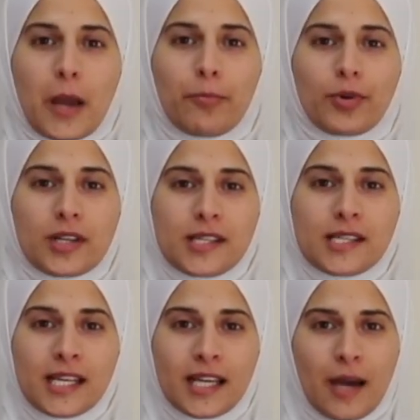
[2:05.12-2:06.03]

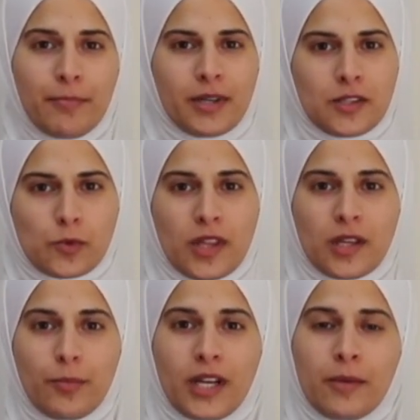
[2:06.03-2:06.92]
Processing happens when
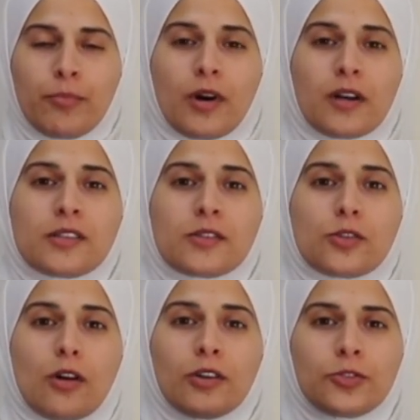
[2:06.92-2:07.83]
the brain parts
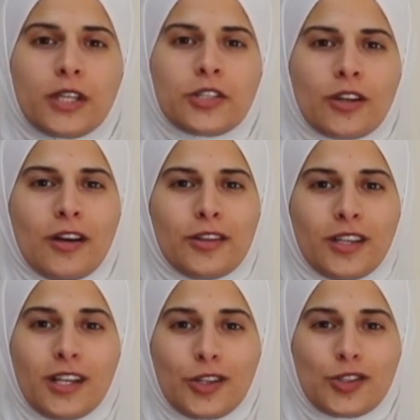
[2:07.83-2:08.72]
talk to each
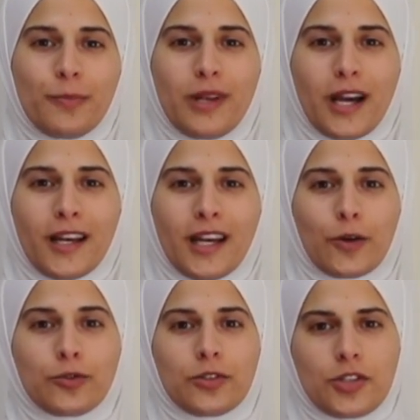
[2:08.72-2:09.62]
other to plan
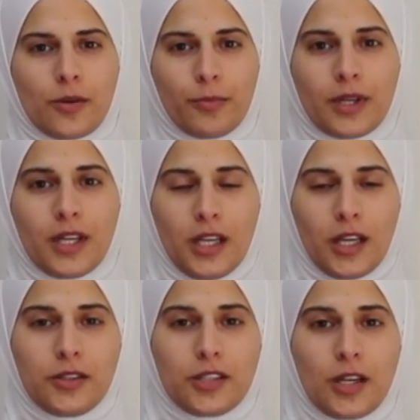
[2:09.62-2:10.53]
how to jump,
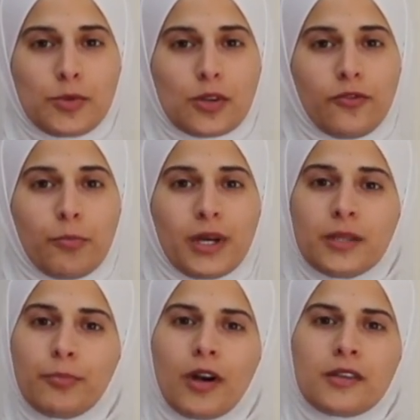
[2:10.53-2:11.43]
in terms of
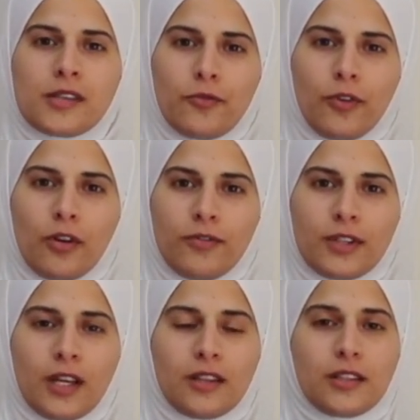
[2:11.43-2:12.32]
body parts involved,
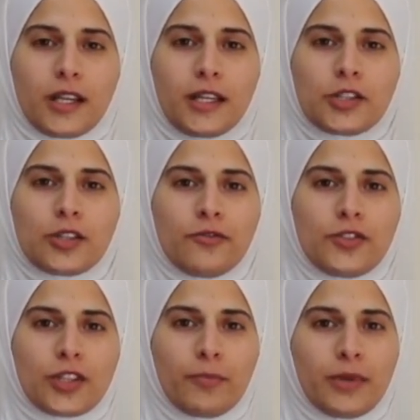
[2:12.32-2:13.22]
the direction
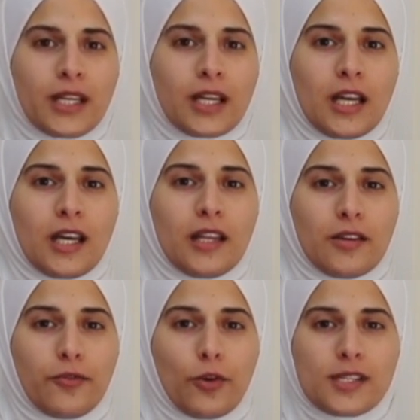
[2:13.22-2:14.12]
of jumping,
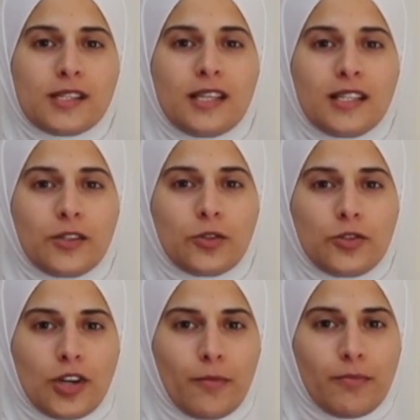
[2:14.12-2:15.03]
the force needed to
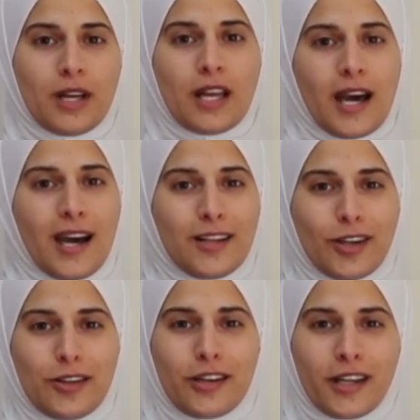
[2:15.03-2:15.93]
jump, and
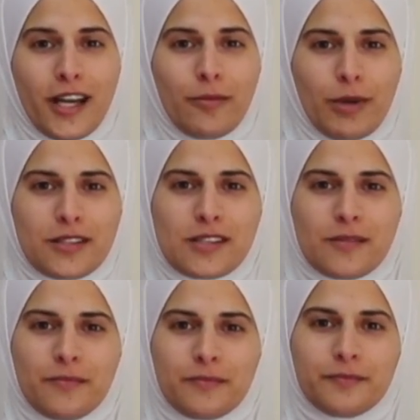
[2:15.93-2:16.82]
other
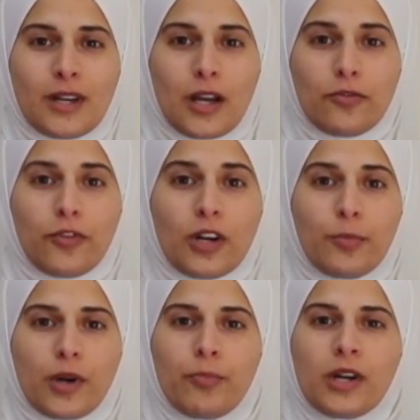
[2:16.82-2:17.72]
elements. For
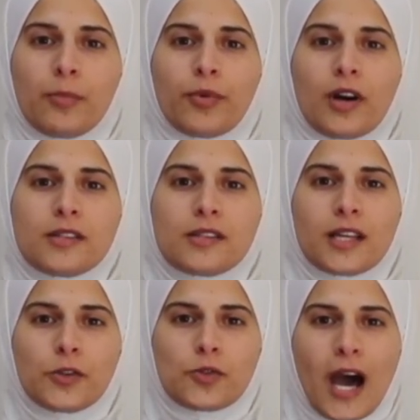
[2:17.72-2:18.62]
proper
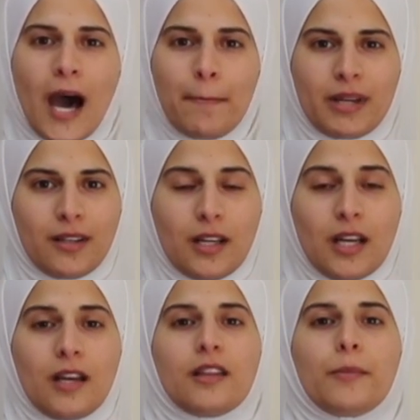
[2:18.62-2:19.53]
processing to happen,
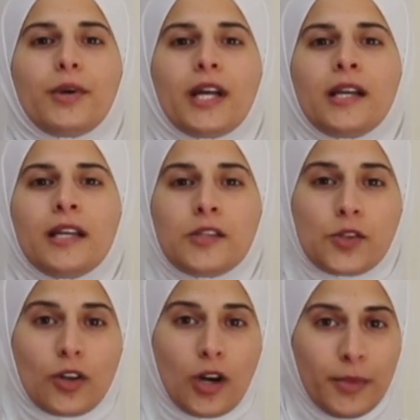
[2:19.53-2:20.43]
the brain
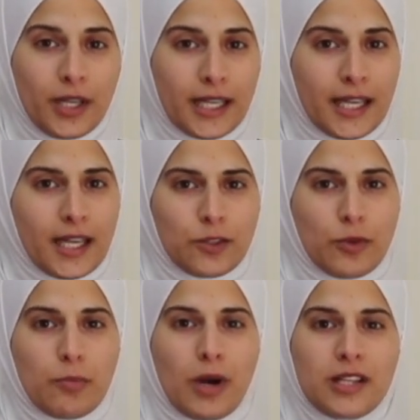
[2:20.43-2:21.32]
needs to communicate
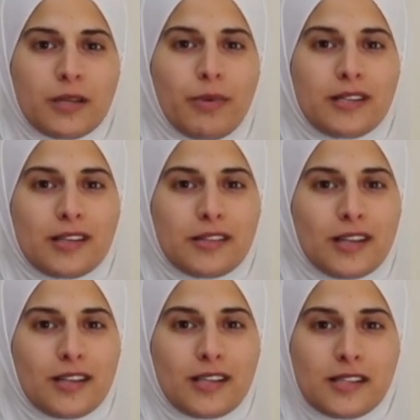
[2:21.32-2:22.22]
with multiple
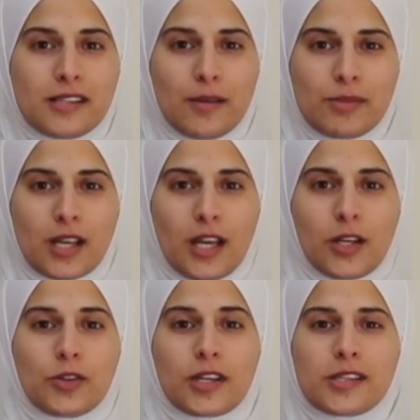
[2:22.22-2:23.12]
sensory systems
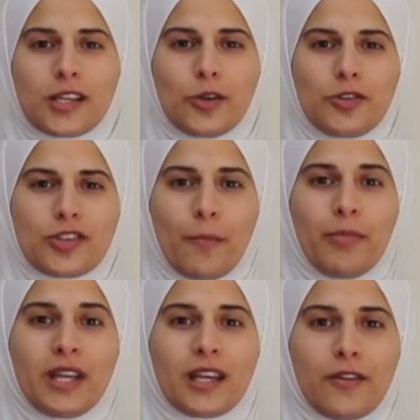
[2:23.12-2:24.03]
to execute
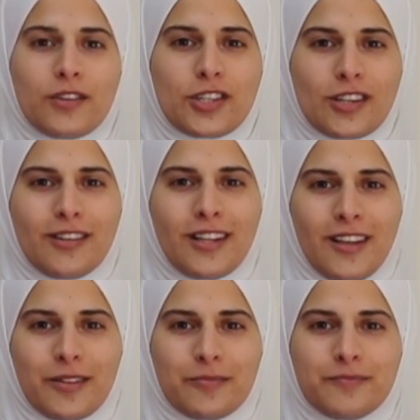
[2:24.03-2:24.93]
jumping
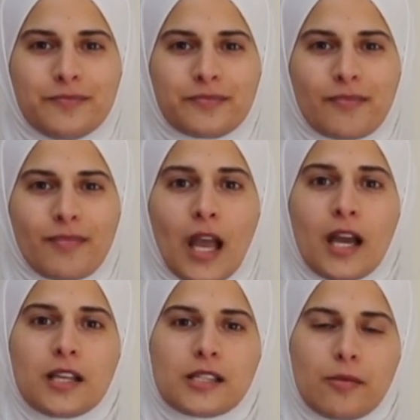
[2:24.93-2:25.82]
efficiently.
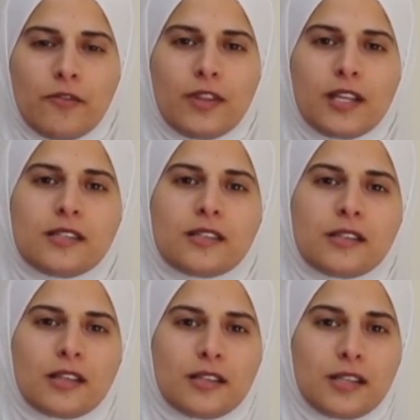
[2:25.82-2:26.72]
Some of these
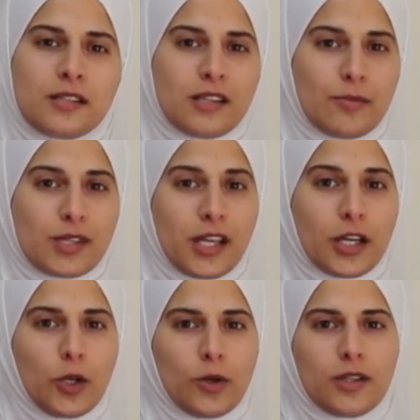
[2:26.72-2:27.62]
sensory systems
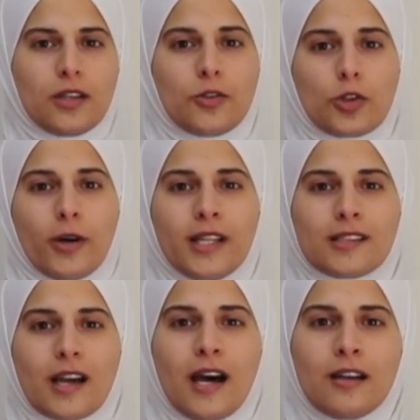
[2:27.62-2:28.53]
include joint
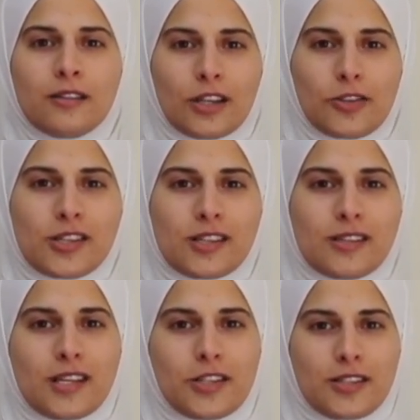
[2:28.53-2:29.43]
and touch
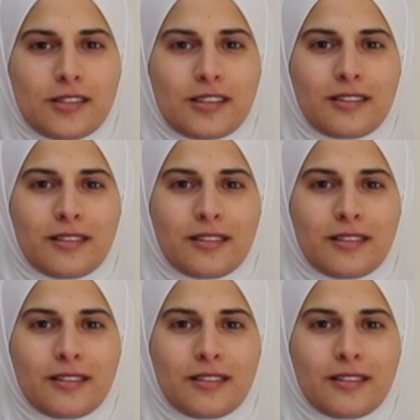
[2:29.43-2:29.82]
sensations.